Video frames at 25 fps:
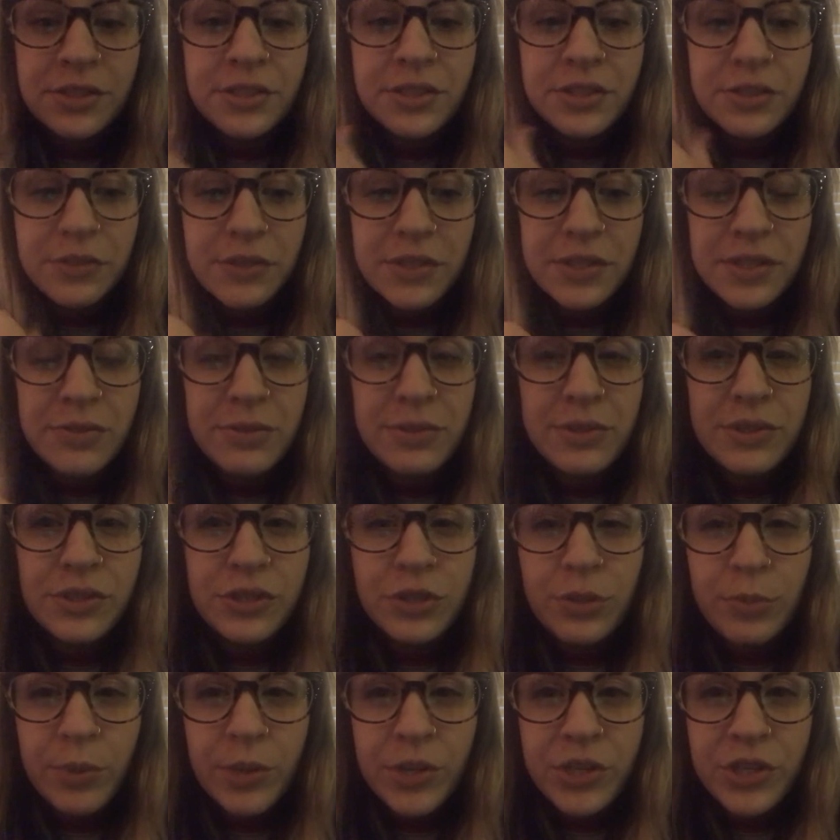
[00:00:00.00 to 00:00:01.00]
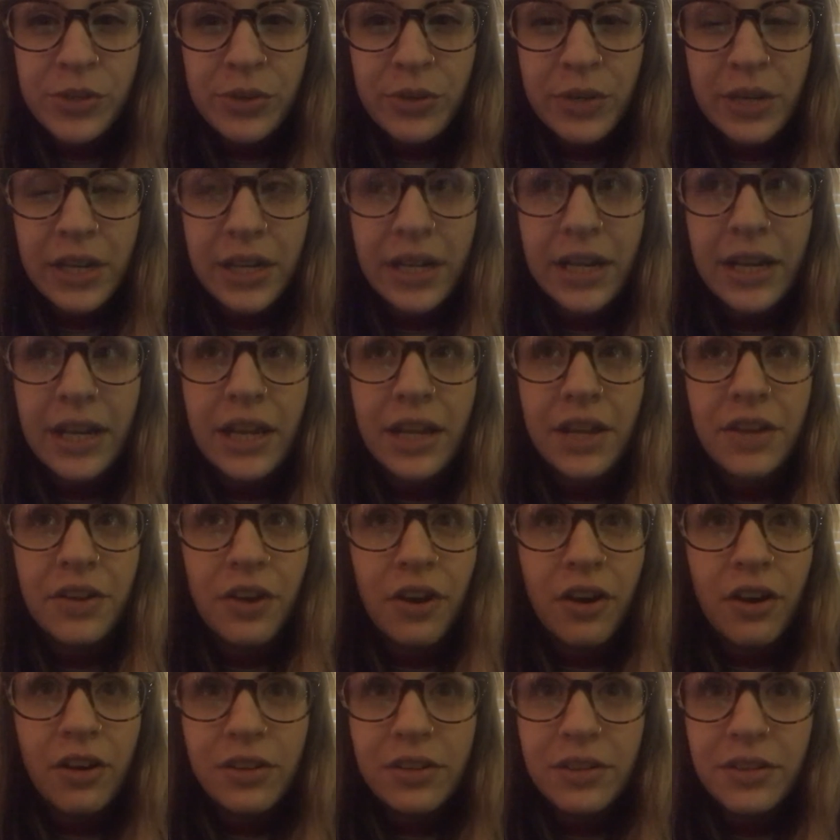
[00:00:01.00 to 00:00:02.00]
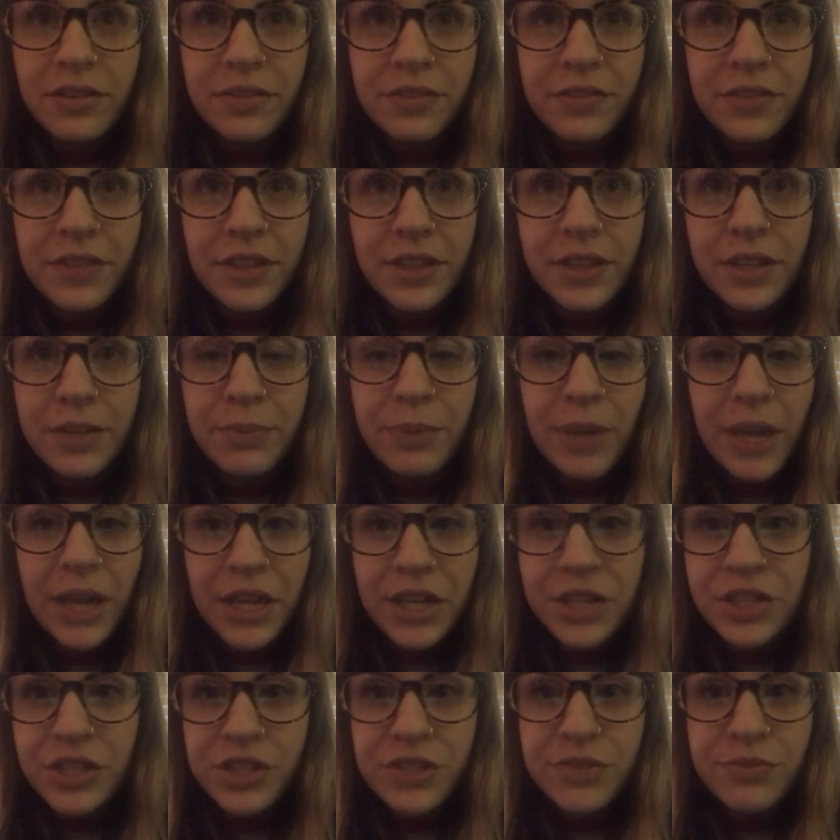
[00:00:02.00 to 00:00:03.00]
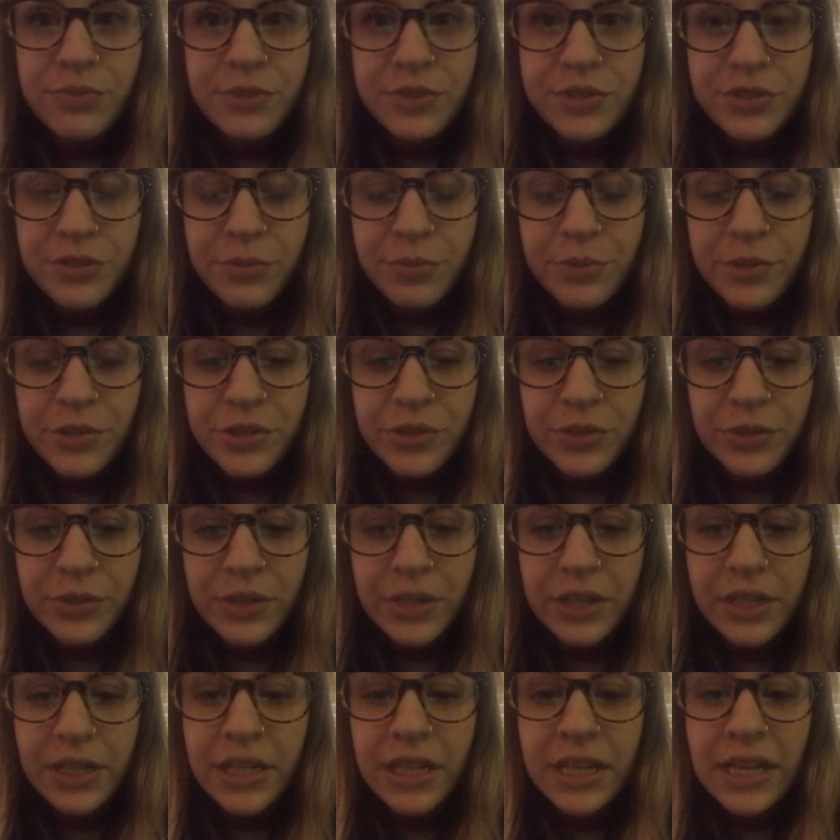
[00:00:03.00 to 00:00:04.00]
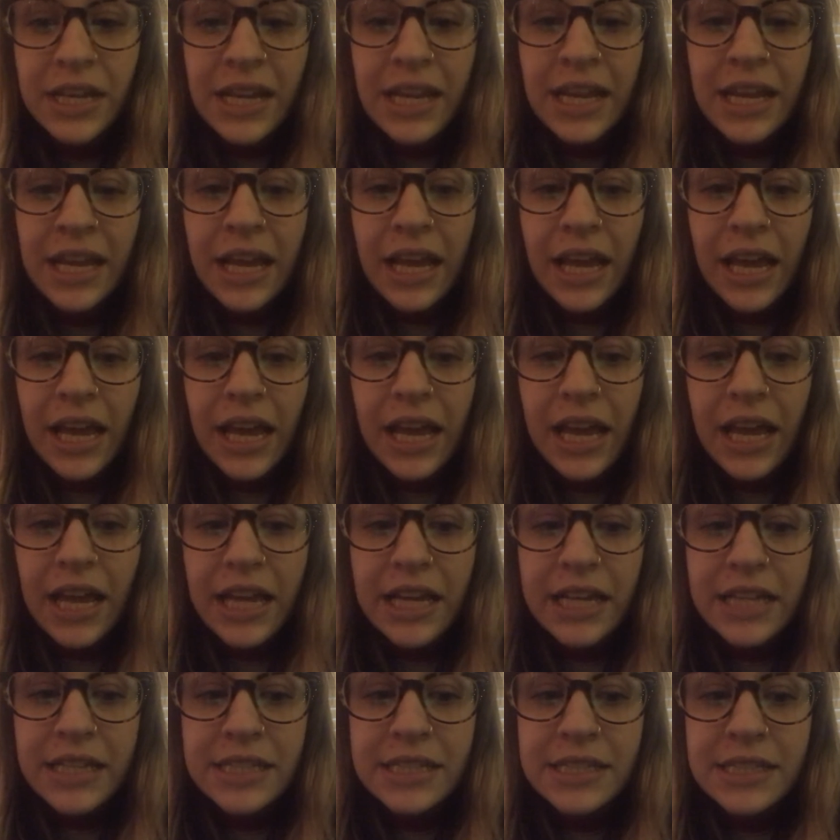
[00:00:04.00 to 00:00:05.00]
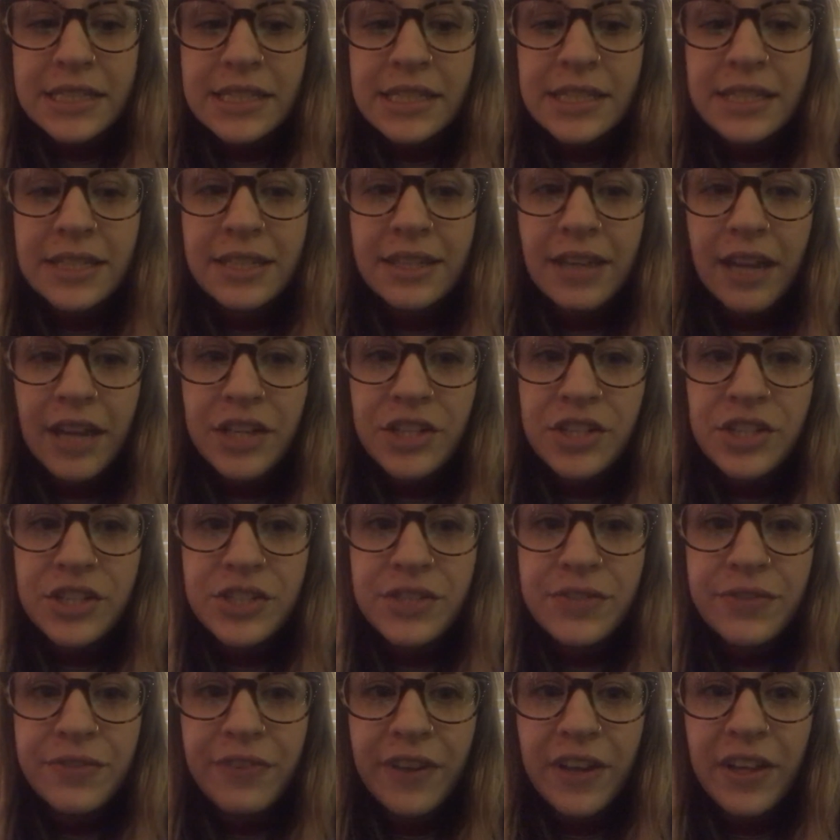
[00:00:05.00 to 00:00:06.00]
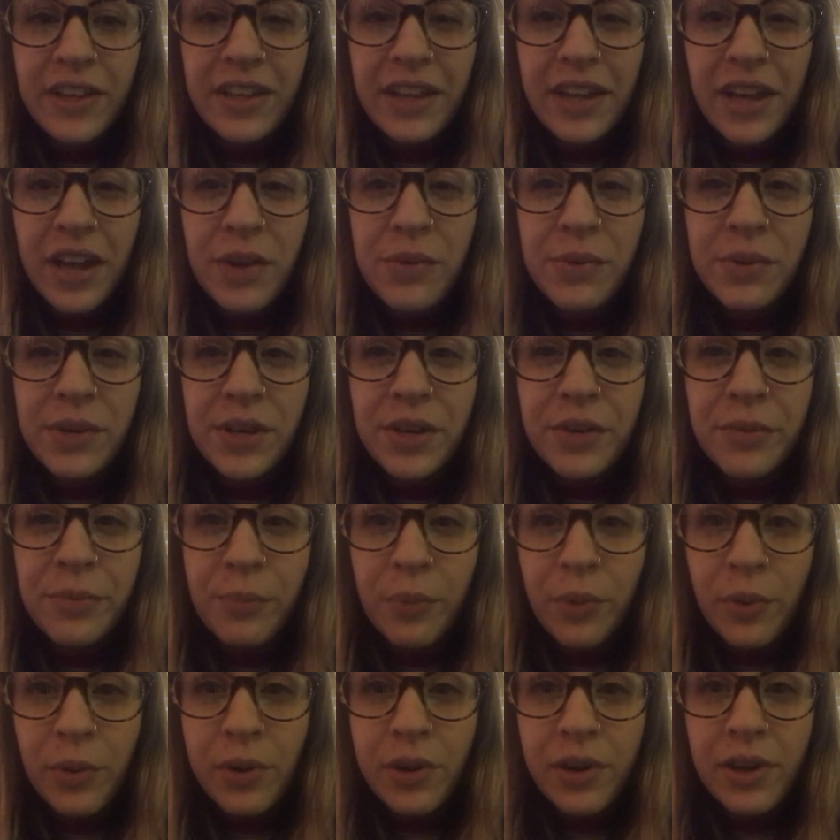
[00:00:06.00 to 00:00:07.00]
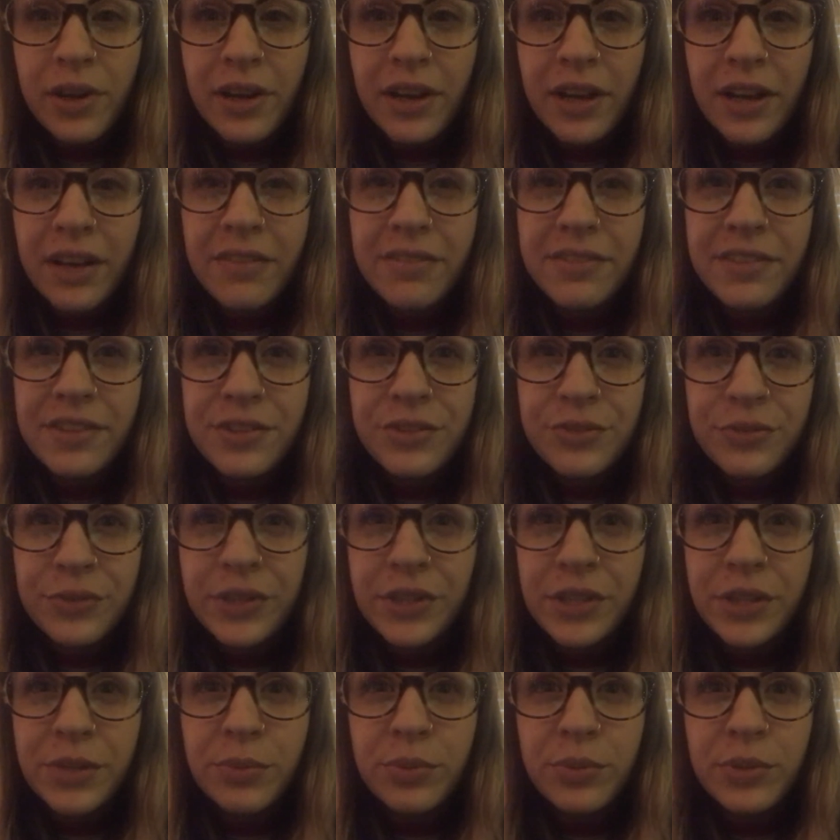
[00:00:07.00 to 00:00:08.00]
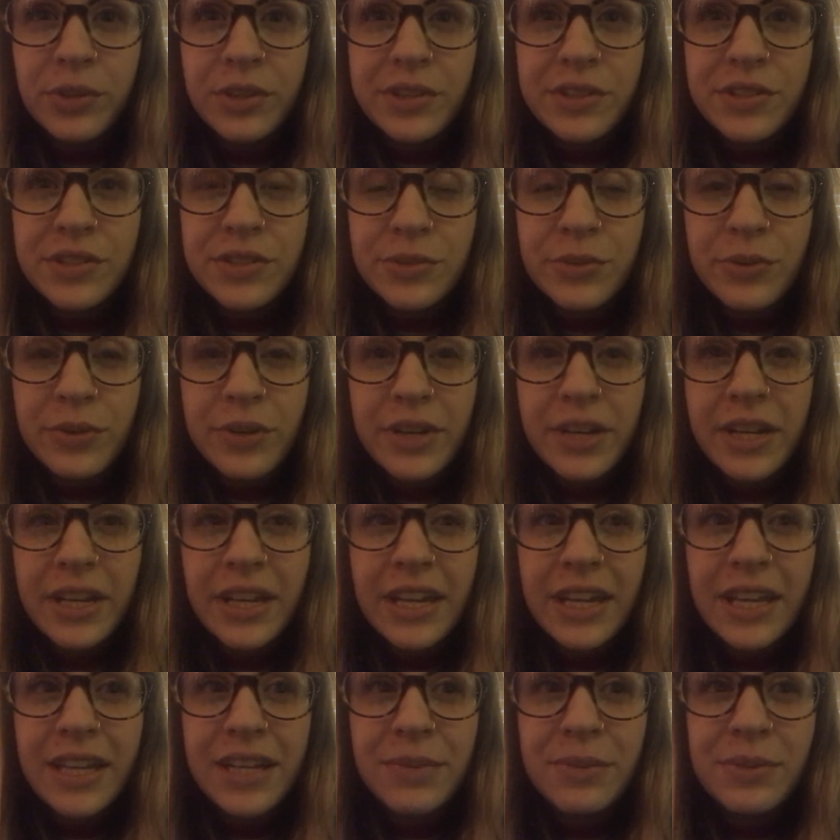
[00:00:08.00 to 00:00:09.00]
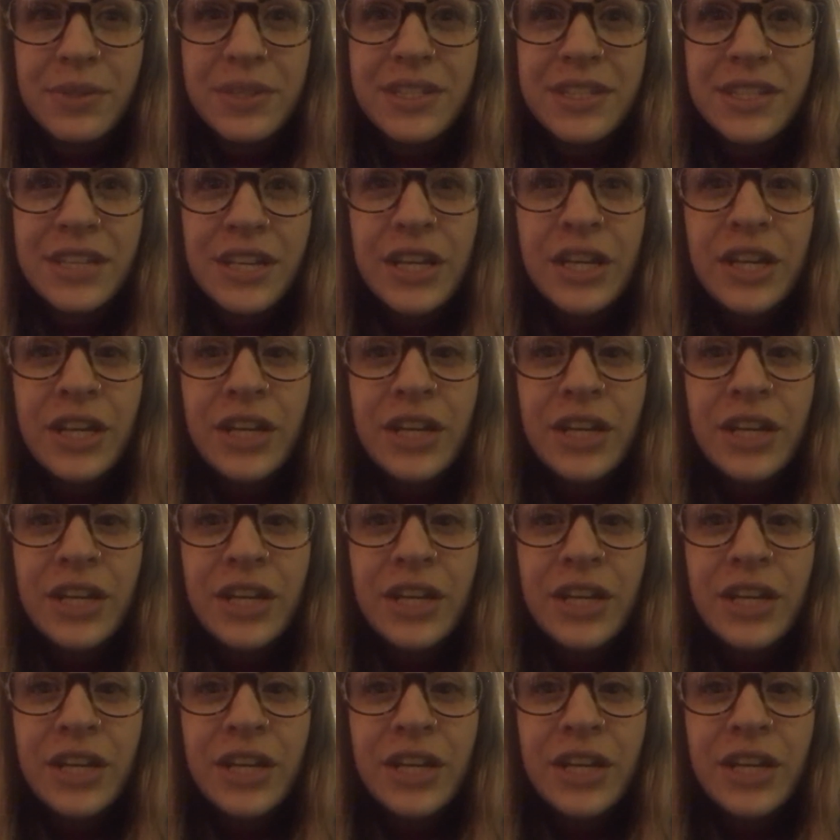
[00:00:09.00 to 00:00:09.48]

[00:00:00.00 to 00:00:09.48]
So this was super short and all of the pages were super short and I just felt like I wanted more out of this really important story and it was